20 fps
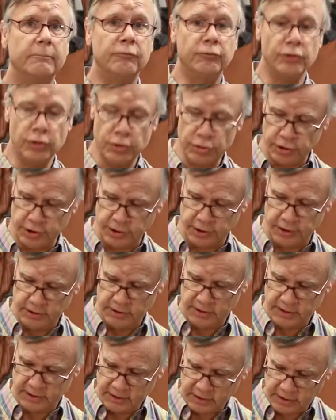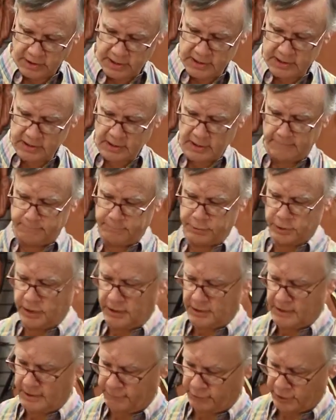further, this company,
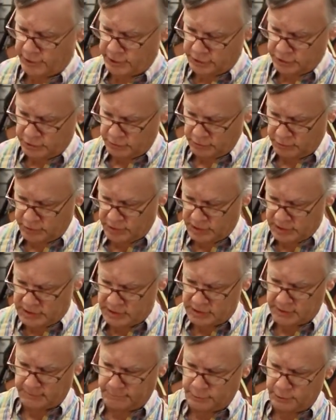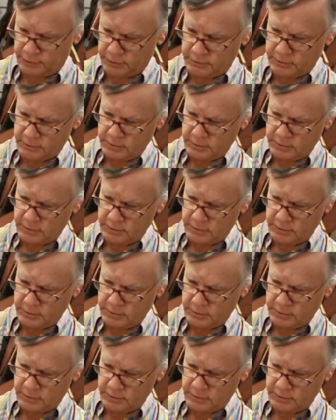if I undo this zipper,